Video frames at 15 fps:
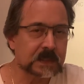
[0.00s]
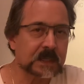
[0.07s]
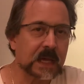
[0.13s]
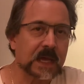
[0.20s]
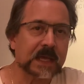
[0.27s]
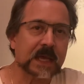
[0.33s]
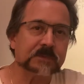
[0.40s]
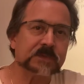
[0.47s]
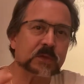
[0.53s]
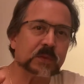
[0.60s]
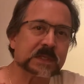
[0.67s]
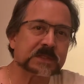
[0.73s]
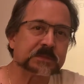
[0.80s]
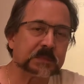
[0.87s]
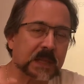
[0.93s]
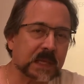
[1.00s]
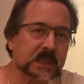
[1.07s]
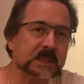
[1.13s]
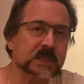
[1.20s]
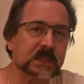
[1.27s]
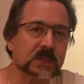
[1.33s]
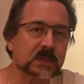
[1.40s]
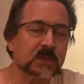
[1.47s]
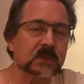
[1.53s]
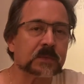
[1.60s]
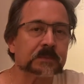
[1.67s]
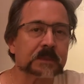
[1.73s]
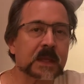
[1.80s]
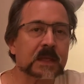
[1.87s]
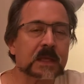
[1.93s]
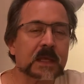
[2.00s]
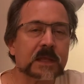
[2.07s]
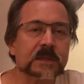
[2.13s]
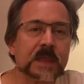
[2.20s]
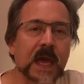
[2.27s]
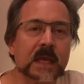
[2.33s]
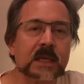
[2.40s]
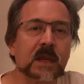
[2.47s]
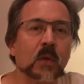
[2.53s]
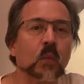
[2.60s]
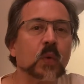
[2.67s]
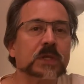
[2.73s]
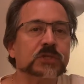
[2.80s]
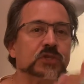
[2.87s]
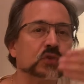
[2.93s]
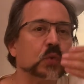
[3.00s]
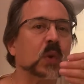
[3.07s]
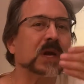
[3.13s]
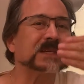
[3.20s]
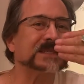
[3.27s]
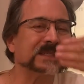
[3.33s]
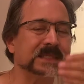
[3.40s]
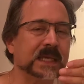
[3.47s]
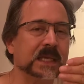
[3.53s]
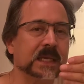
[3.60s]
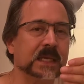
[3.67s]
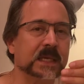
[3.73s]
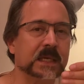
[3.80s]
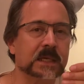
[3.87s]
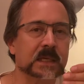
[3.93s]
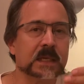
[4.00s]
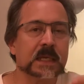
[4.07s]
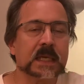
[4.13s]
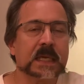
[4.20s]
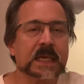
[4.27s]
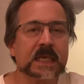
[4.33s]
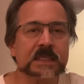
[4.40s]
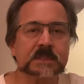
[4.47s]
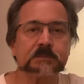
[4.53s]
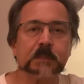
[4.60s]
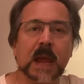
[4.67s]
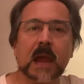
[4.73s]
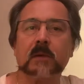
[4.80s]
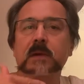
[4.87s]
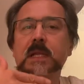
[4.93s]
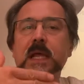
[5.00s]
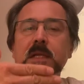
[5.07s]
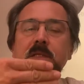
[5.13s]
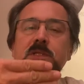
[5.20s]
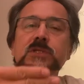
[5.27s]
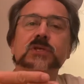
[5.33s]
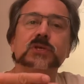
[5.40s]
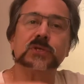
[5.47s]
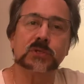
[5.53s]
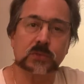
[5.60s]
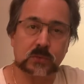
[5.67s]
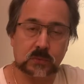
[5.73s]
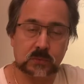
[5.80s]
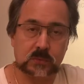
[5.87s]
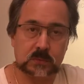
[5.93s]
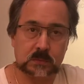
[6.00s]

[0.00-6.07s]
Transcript: I have to explain to you that what you are seeing is parallel to you.